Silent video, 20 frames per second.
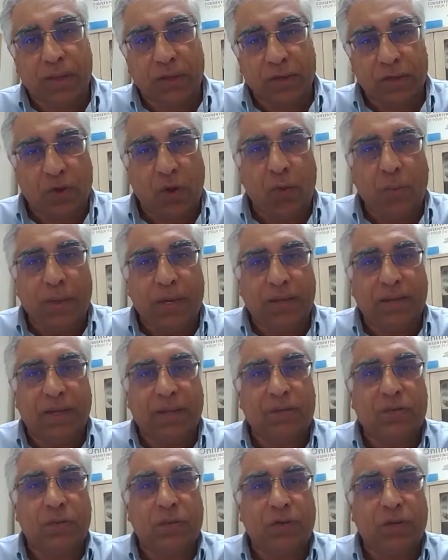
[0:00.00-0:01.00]
so many
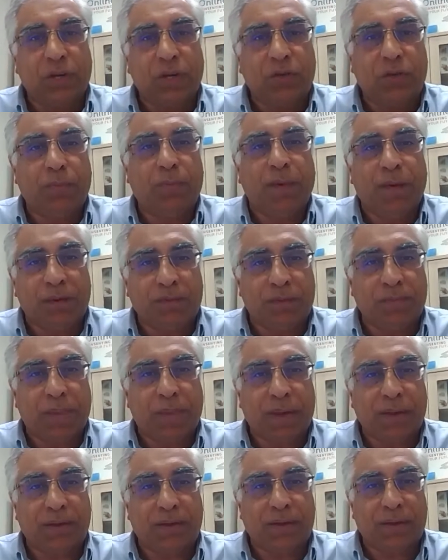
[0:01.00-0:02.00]
things which need to be
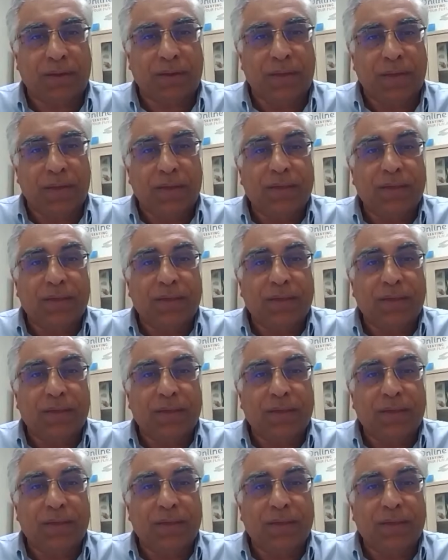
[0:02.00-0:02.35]
respected,